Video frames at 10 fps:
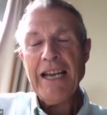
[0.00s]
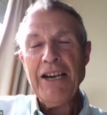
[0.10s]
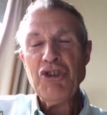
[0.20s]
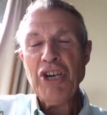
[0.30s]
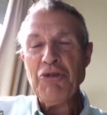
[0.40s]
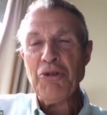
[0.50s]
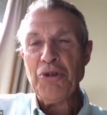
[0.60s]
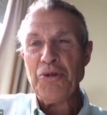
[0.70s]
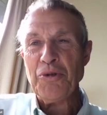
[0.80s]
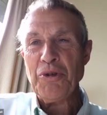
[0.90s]
In
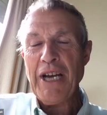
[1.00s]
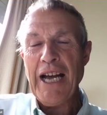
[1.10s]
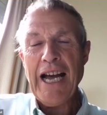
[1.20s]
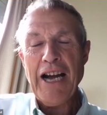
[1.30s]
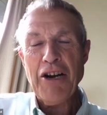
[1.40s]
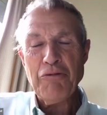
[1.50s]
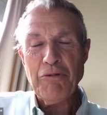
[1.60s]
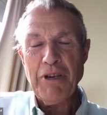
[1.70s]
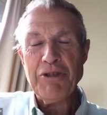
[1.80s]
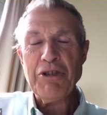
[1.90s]
general, how
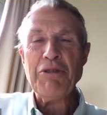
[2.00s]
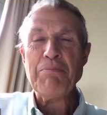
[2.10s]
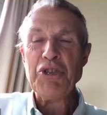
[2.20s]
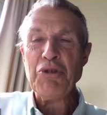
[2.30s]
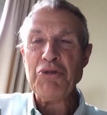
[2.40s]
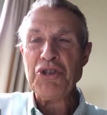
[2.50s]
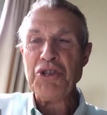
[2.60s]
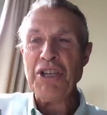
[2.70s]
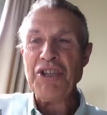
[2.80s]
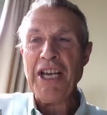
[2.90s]
do the producers
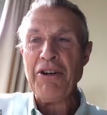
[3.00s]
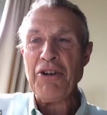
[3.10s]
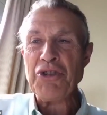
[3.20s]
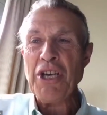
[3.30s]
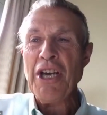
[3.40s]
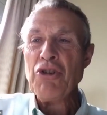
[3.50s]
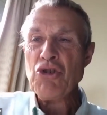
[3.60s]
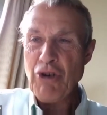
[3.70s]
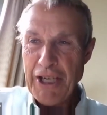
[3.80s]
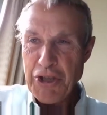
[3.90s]
in these areas
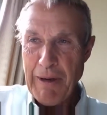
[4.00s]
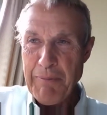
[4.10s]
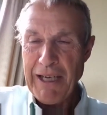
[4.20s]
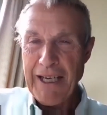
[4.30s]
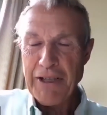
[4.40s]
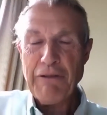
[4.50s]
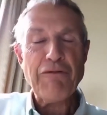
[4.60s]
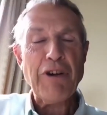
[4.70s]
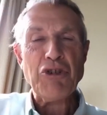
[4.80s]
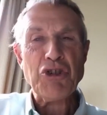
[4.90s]
try to emulate
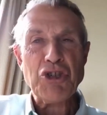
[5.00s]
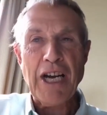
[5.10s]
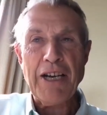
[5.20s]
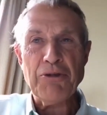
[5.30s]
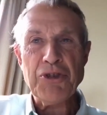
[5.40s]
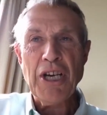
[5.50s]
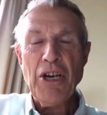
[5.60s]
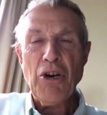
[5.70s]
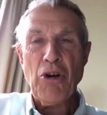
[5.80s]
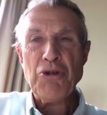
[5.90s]
French styles,
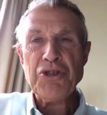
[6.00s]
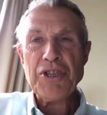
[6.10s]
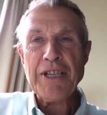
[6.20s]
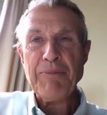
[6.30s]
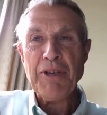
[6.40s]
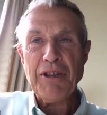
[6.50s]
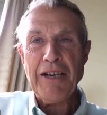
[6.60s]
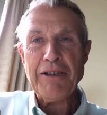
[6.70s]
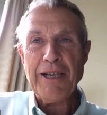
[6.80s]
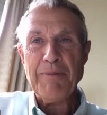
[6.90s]
or is it something
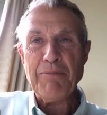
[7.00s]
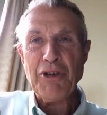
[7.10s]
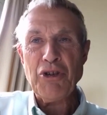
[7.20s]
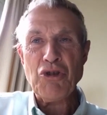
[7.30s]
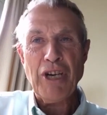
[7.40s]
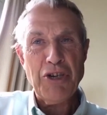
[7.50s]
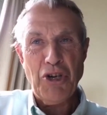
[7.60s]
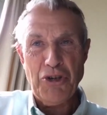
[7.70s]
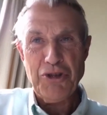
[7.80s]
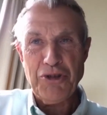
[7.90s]
they deliberately try
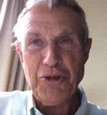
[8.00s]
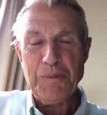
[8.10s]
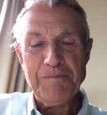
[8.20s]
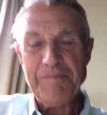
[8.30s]
not to do?